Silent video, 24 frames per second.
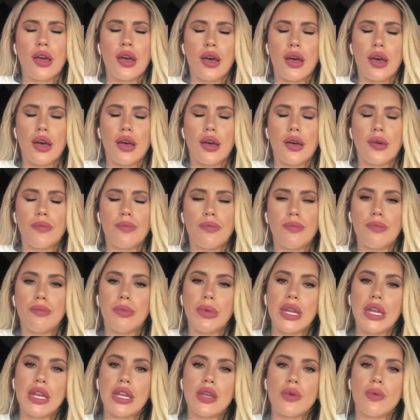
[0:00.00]

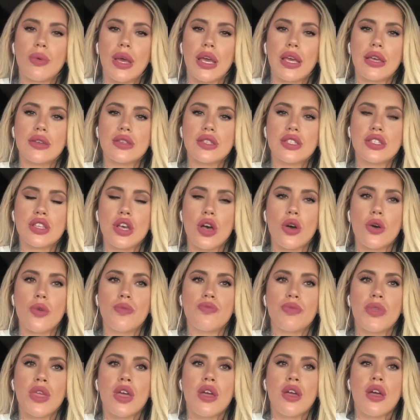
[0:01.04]
But anyway,
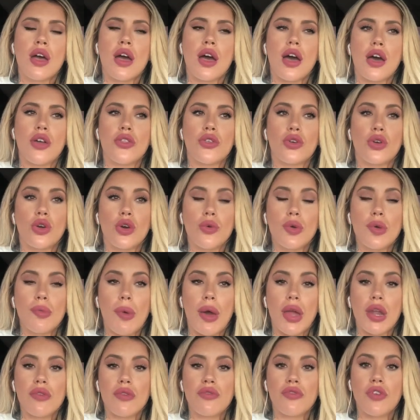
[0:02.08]
so the girl we
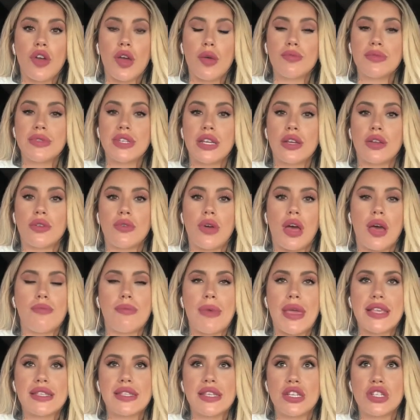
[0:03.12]
bought him from did an
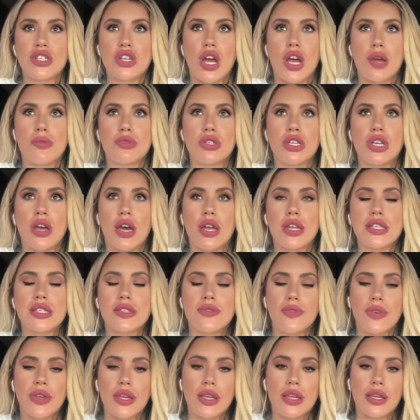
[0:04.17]
amazing job. She got
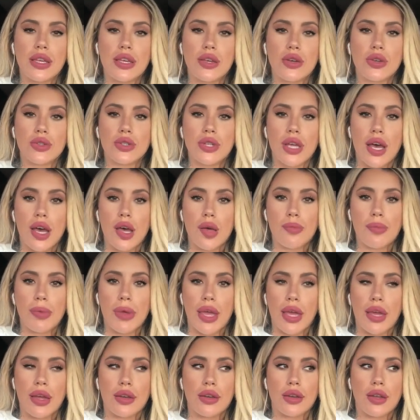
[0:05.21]
his feet healed up
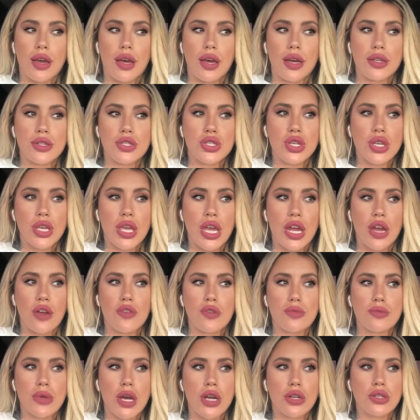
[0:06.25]
and took care of
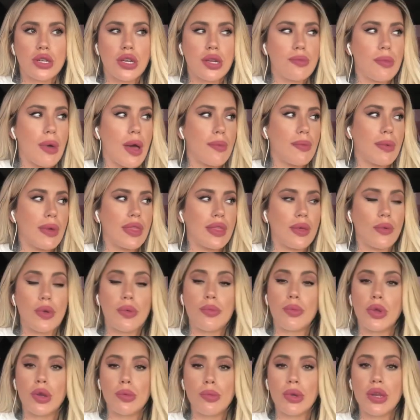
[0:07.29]
him, doctored him up, and then we
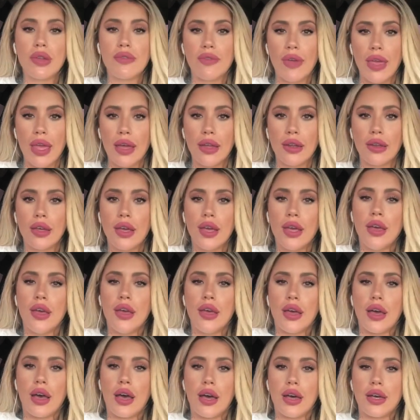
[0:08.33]
put him on a van
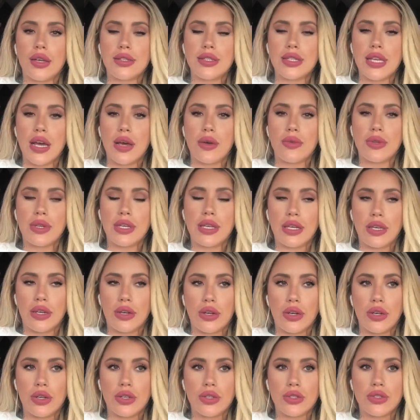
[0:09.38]
down
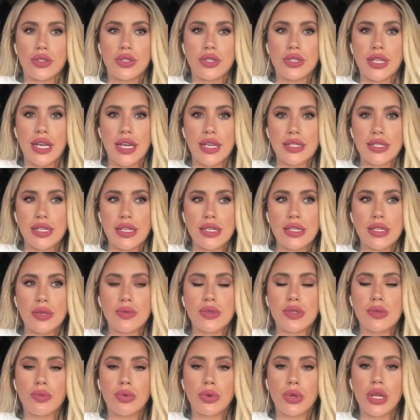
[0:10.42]
here to Texas. It
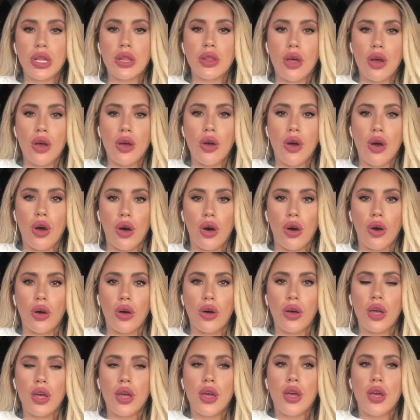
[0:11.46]
was a pretty long haul.